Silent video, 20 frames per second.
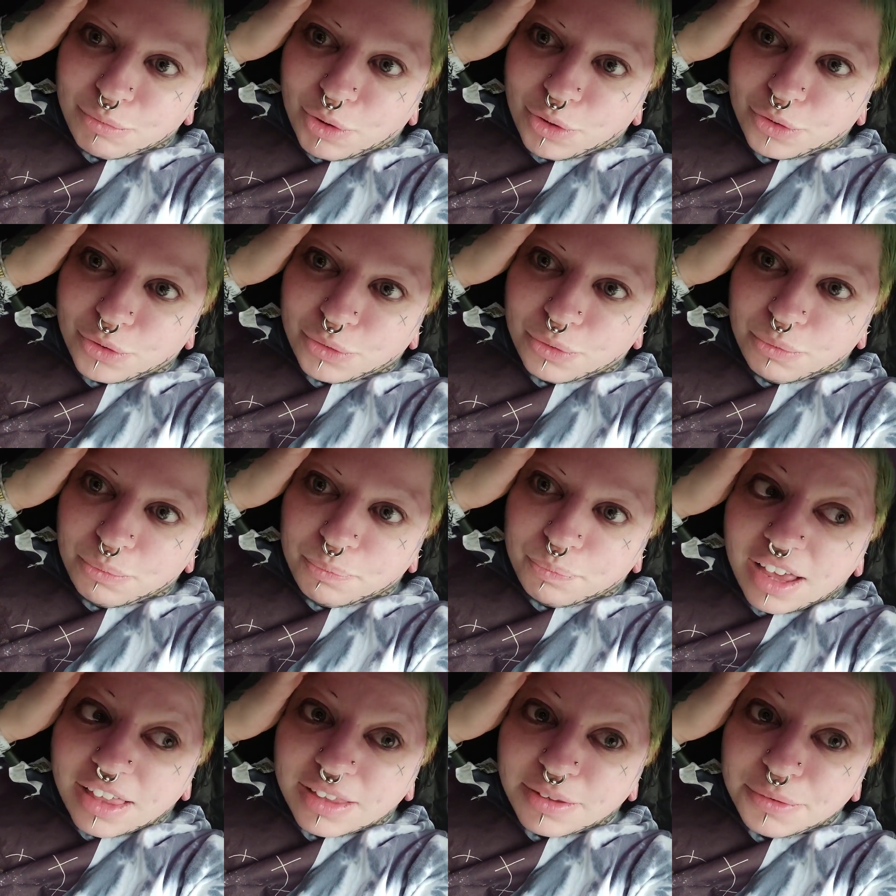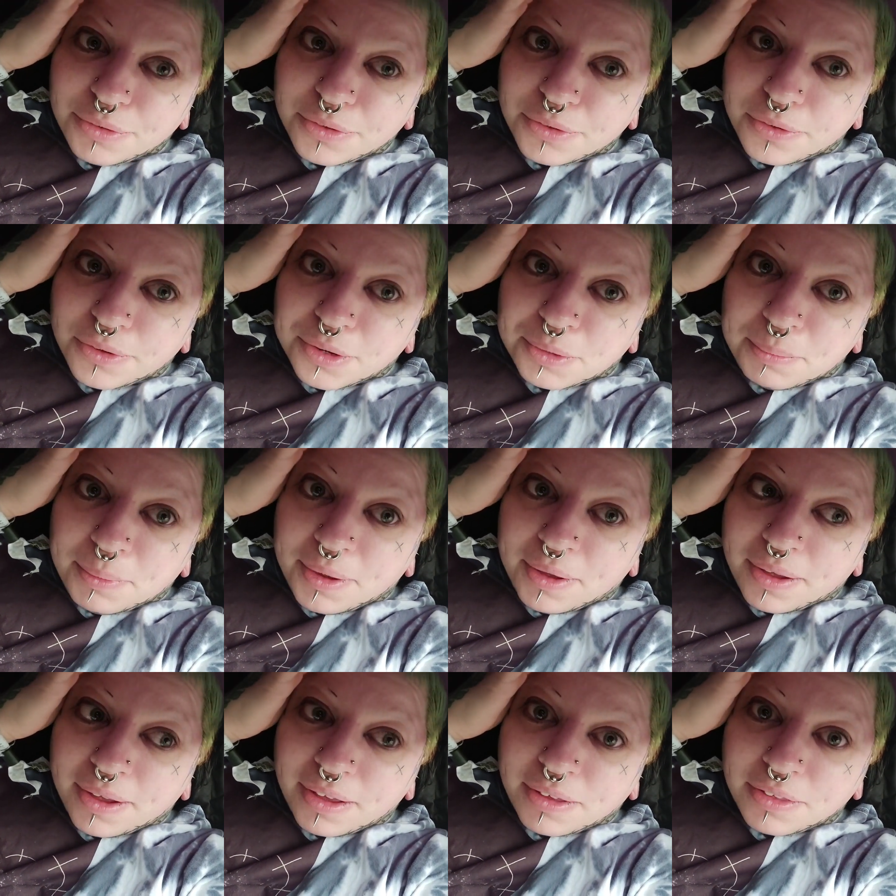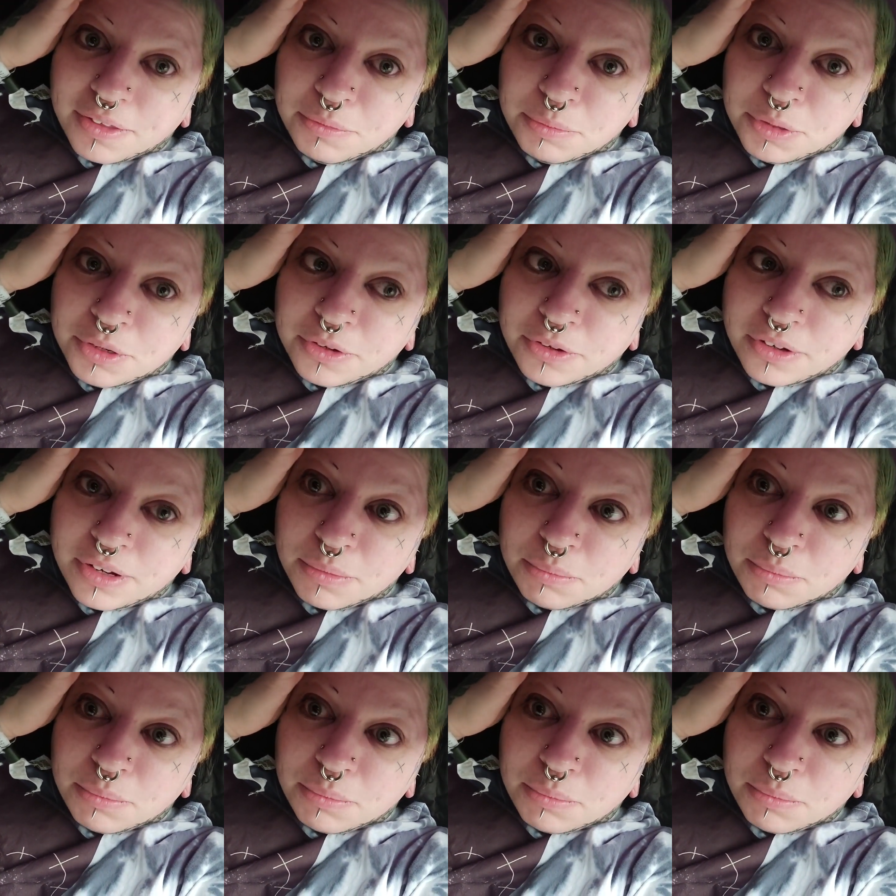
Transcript: model, and they were talking about how they've been doing